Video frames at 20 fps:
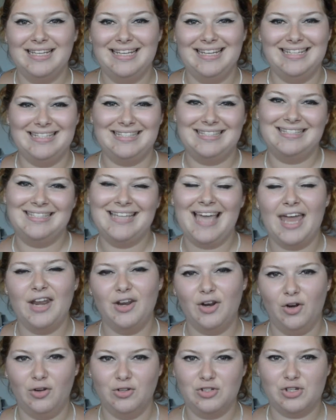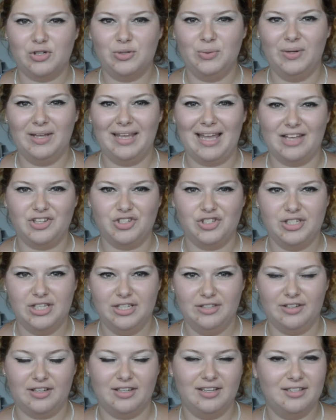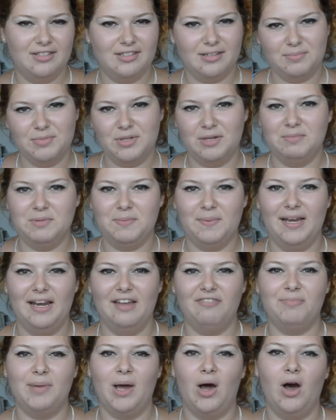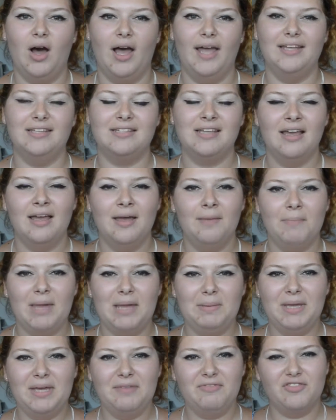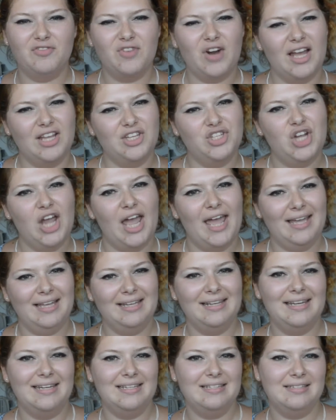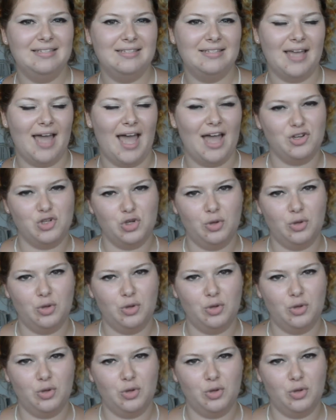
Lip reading: is technological and gadgety that can sometimes be left behind. Maybe even write a checklist as